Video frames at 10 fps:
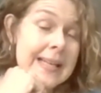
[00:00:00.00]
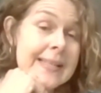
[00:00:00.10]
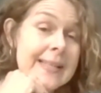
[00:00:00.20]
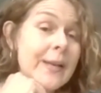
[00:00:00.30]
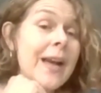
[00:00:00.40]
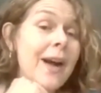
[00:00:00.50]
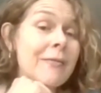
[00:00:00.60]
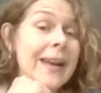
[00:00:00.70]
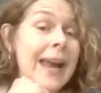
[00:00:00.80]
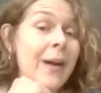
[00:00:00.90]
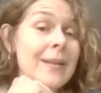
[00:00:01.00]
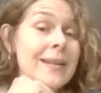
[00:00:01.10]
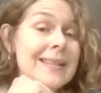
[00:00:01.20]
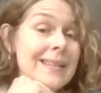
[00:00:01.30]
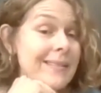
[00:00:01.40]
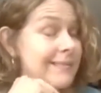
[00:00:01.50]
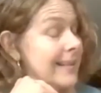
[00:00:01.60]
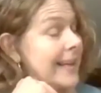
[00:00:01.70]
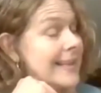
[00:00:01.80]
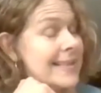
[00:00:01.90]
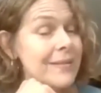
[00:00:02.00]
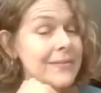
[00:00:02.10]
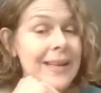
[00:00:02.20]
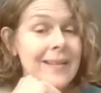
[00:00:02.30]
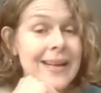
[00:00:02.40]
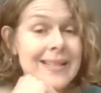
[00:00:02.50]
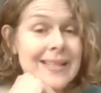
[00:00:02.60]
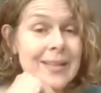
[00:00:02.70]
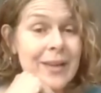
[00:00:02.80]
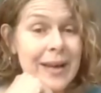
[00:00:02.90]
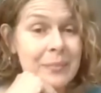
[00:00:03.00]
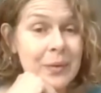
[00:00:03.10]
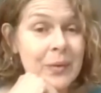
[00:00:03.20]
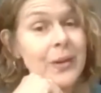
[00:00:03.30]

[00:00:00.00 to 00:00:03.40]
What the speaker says: So get yourself down Exeter Airport.